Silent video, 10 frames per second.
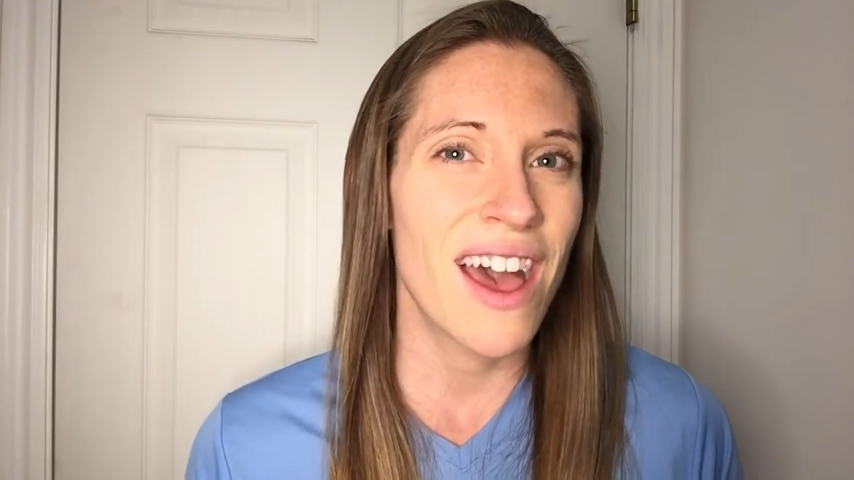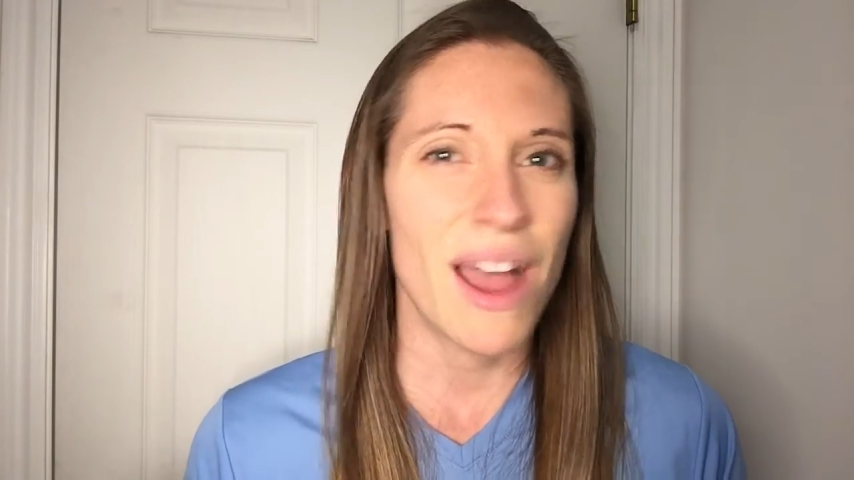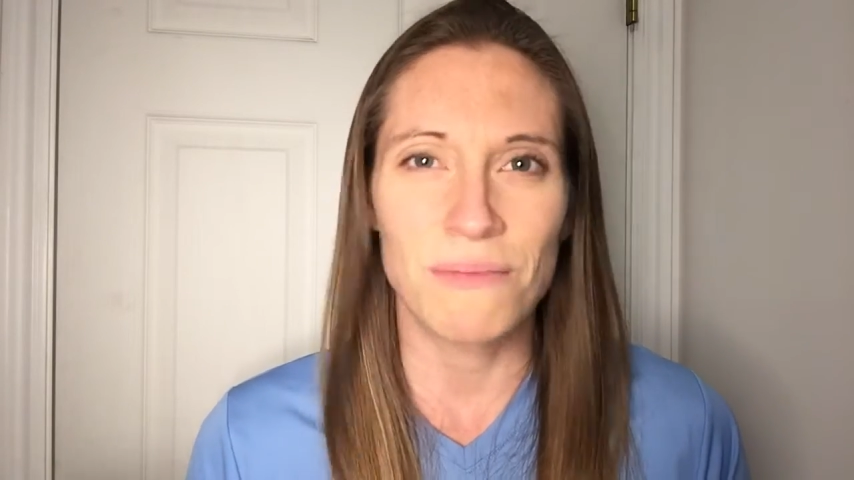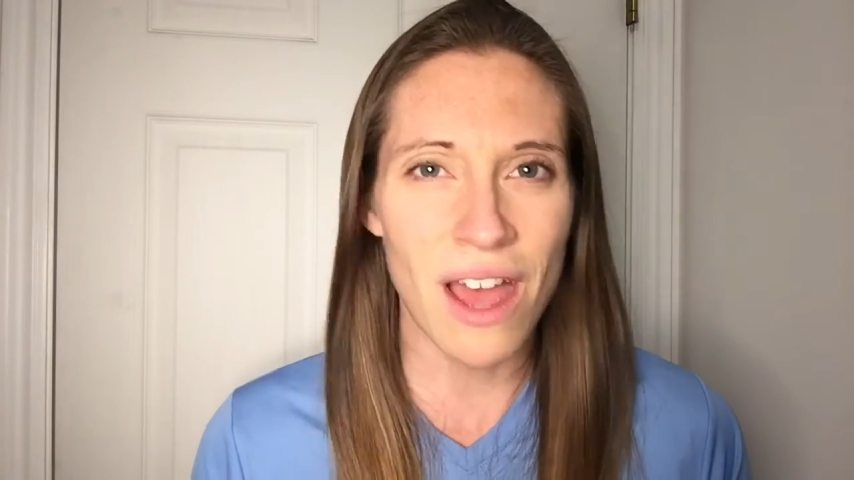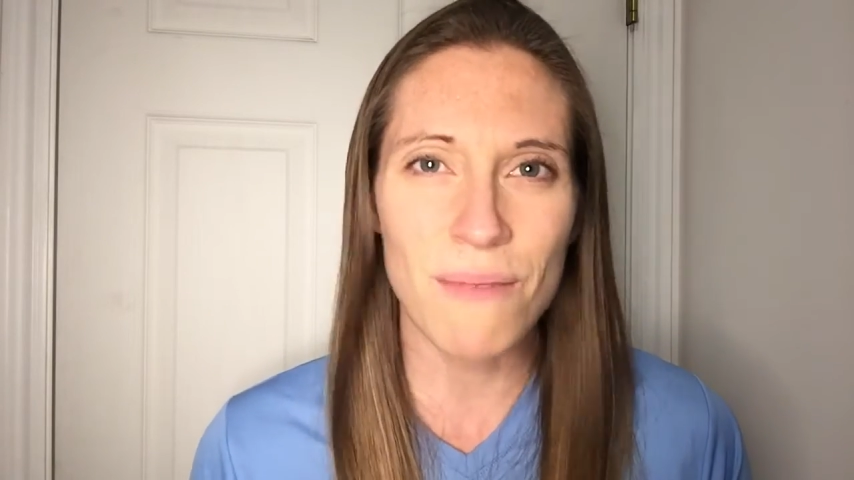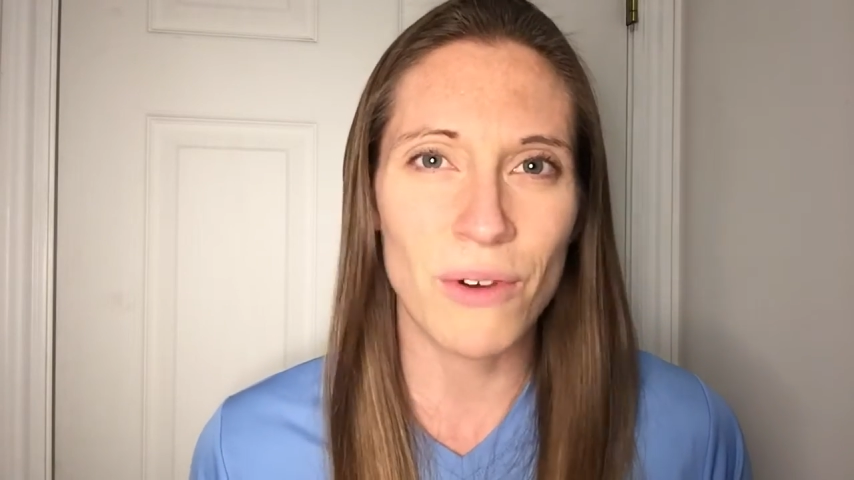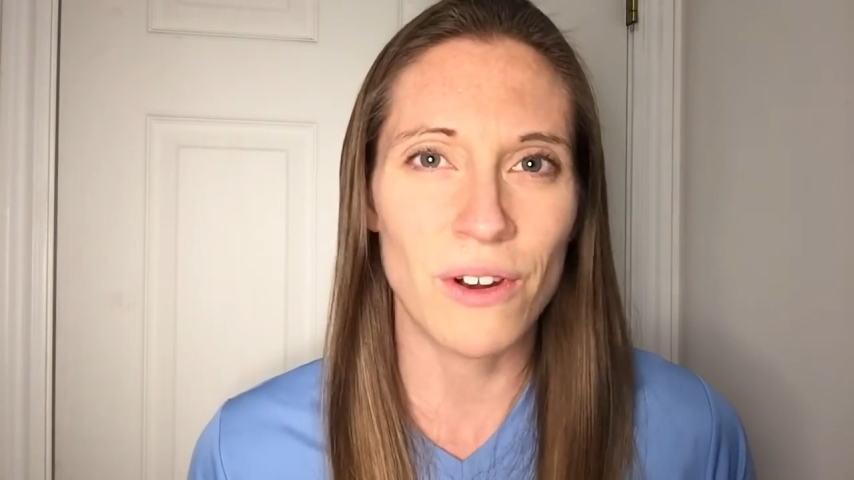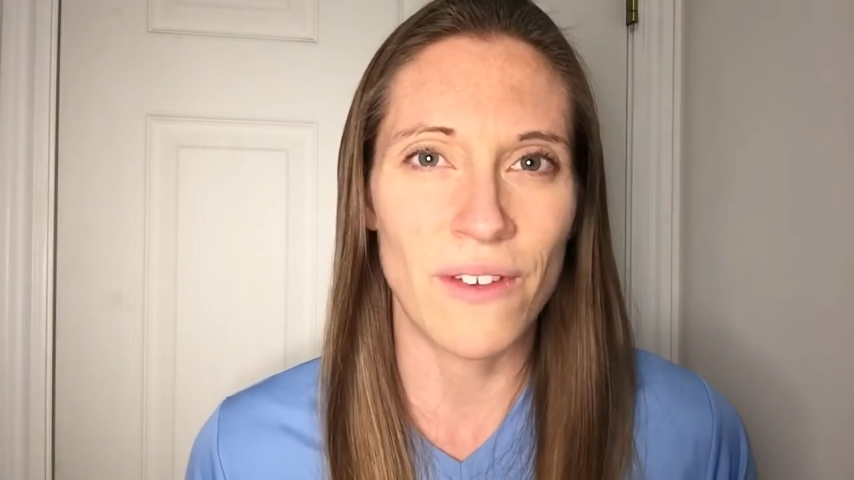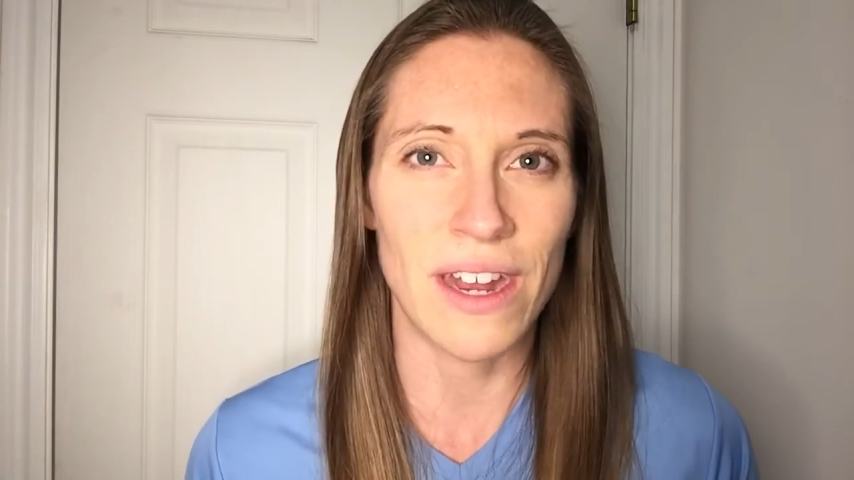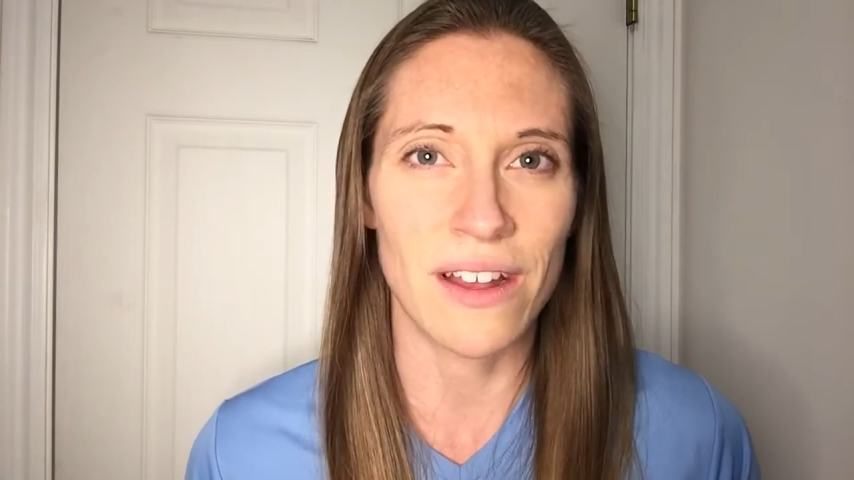I'm not
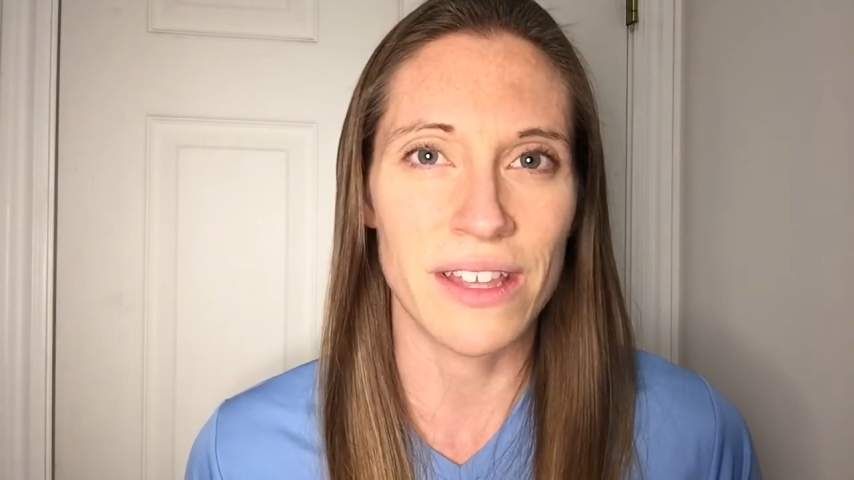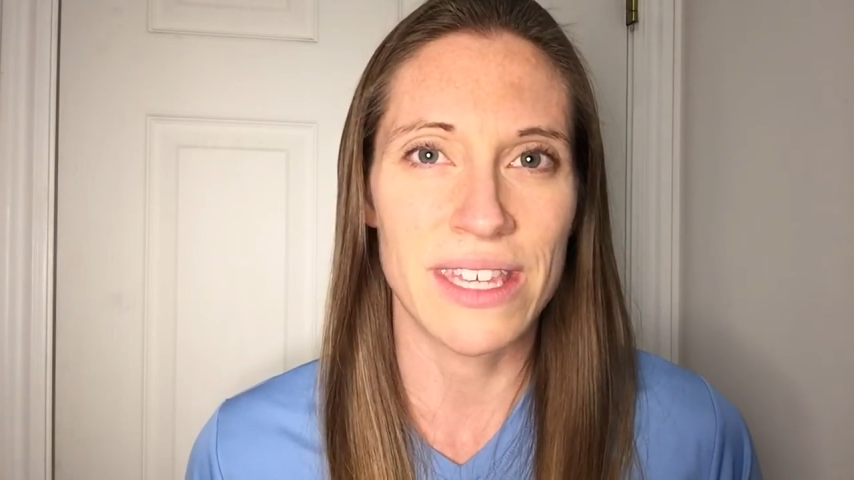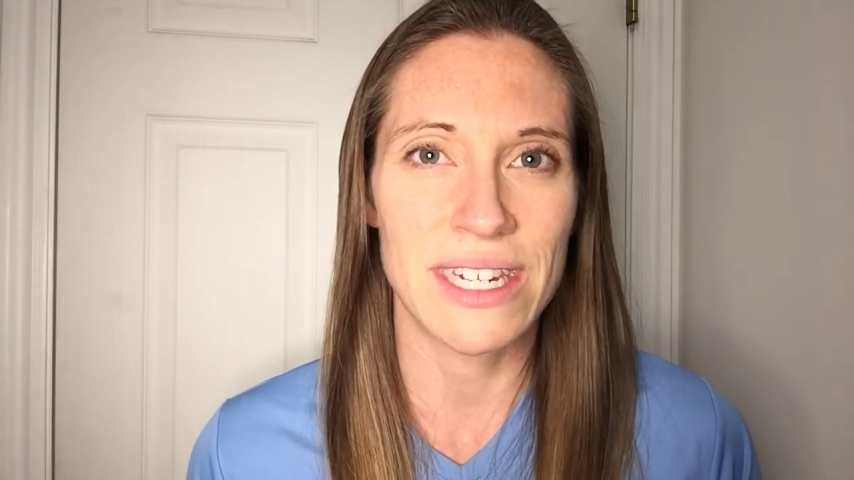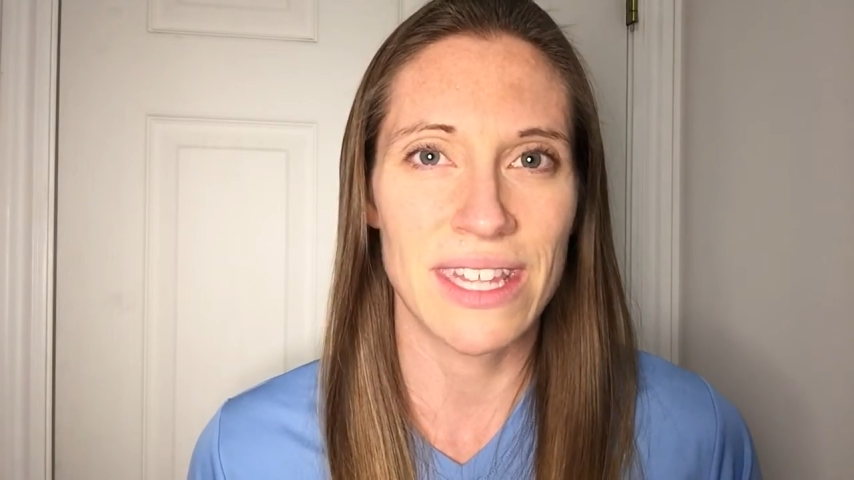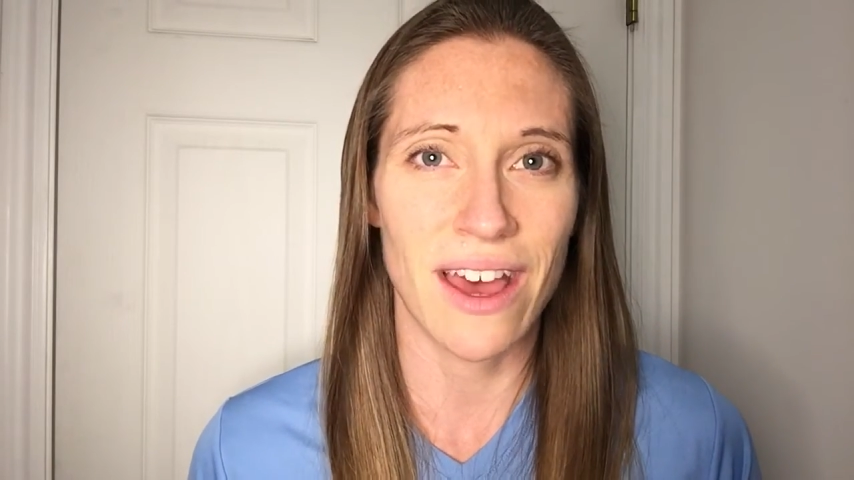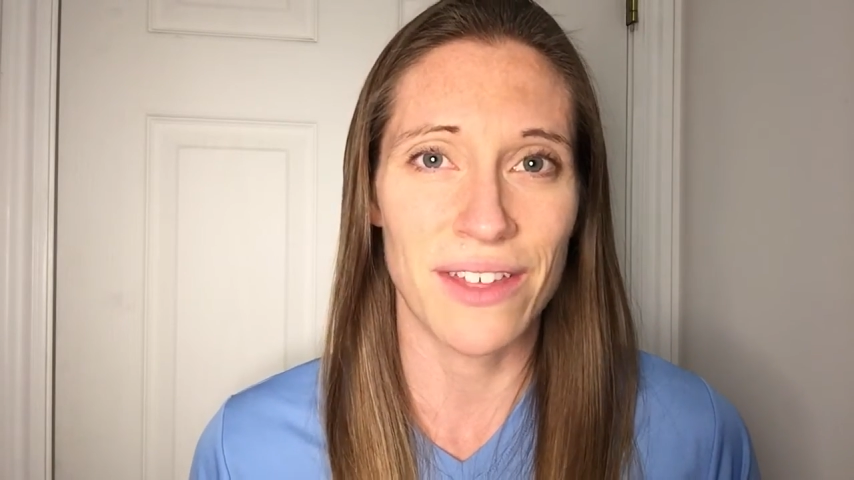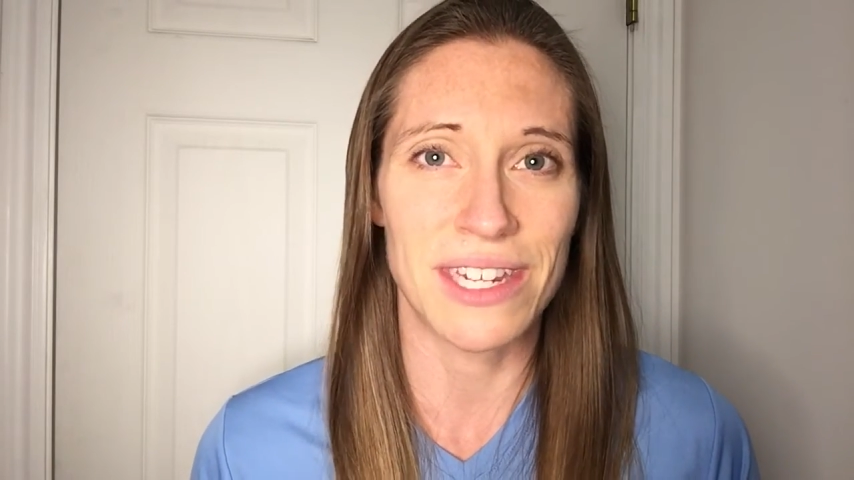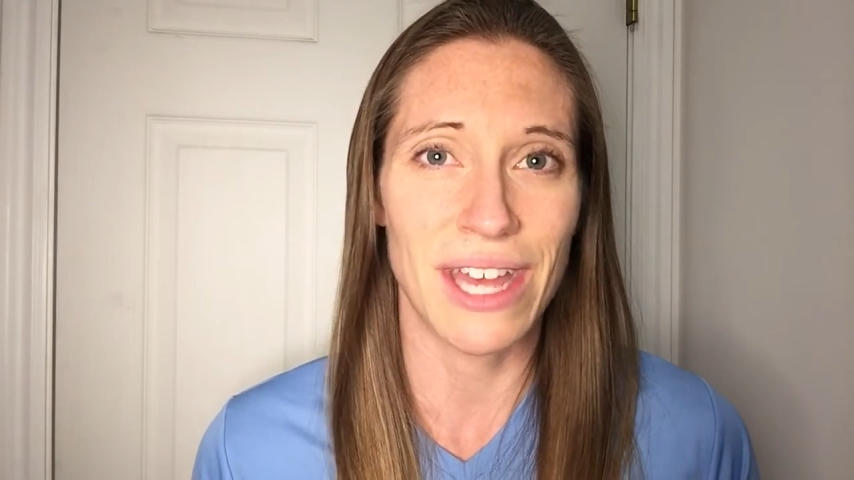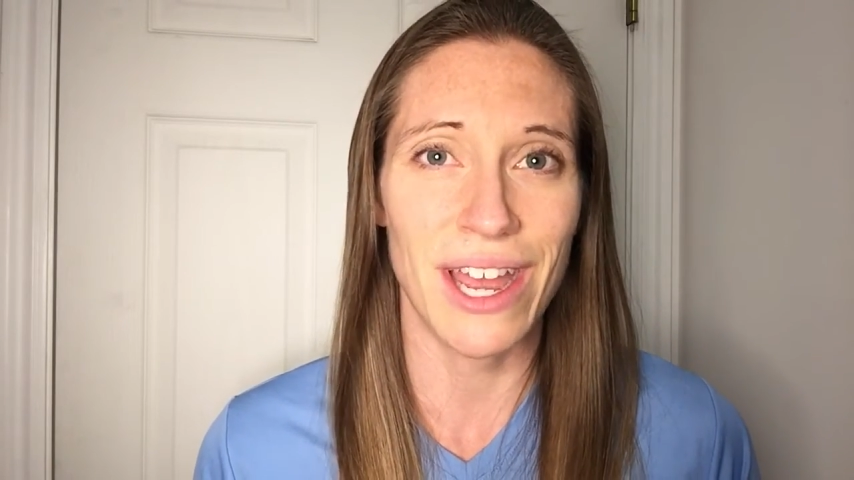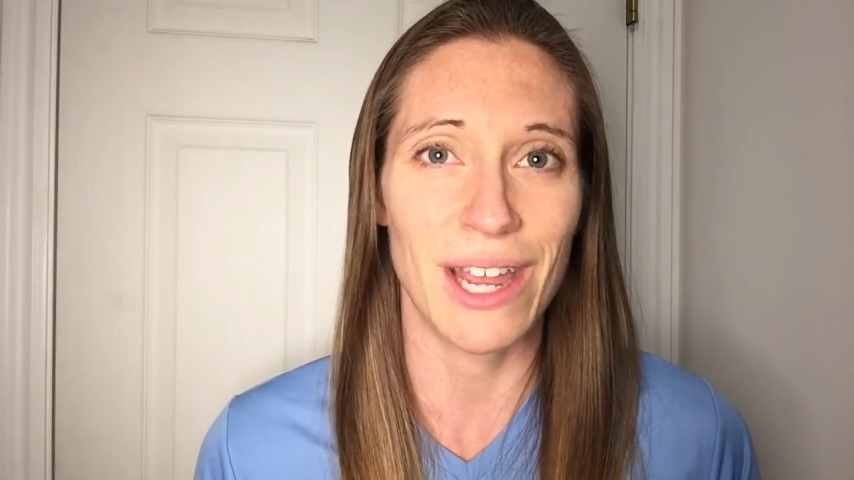motivated all the
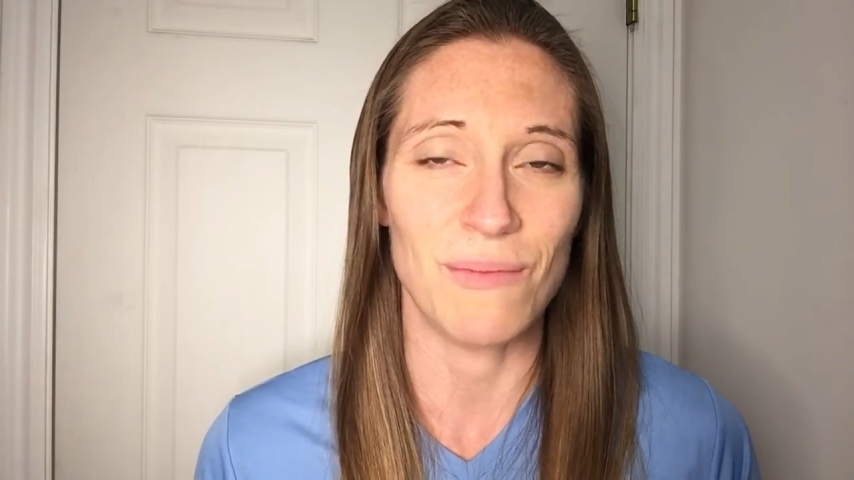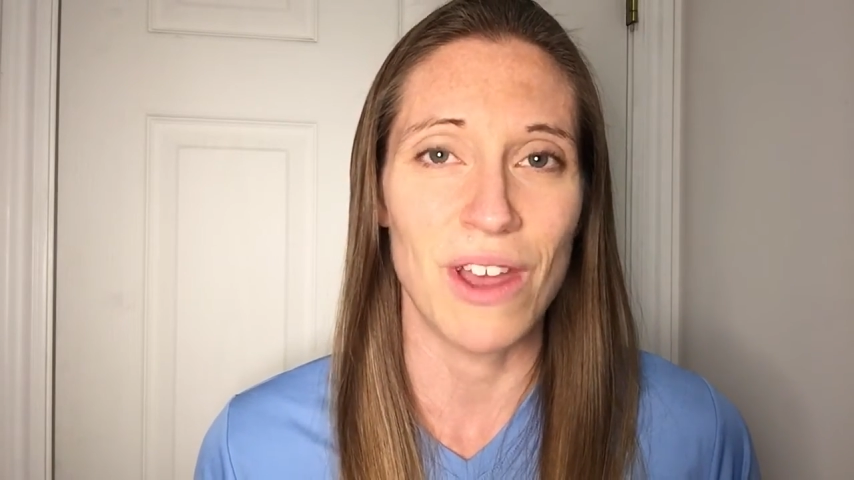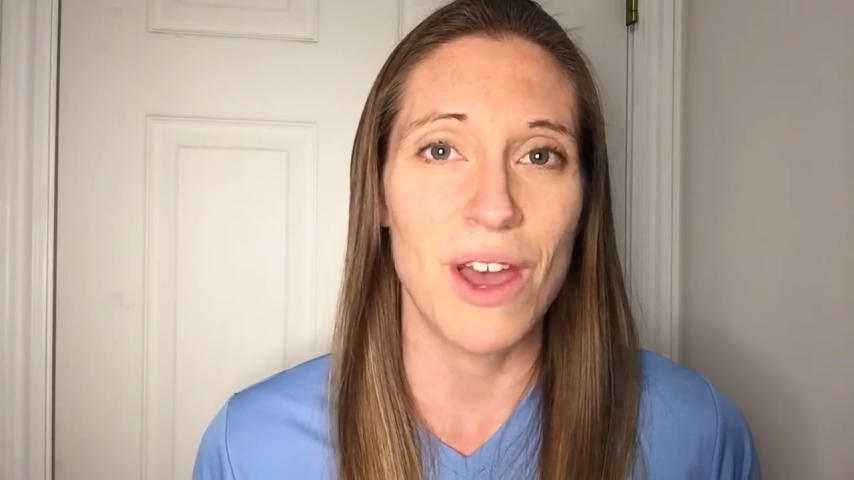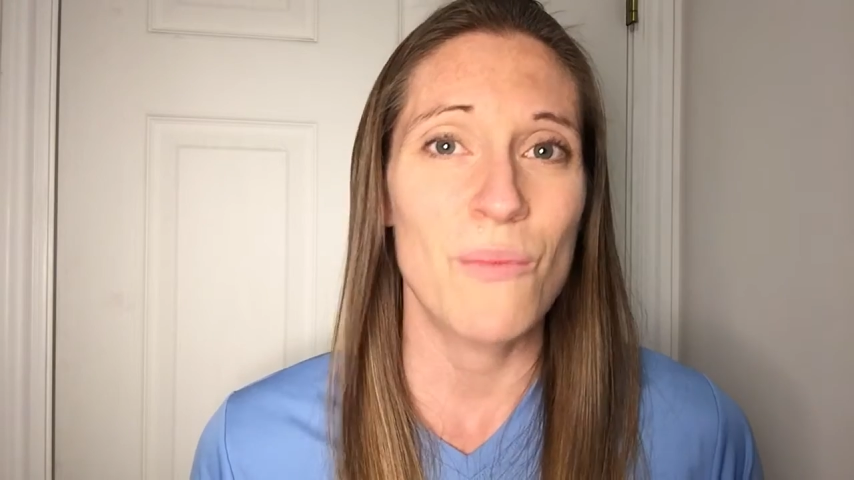time,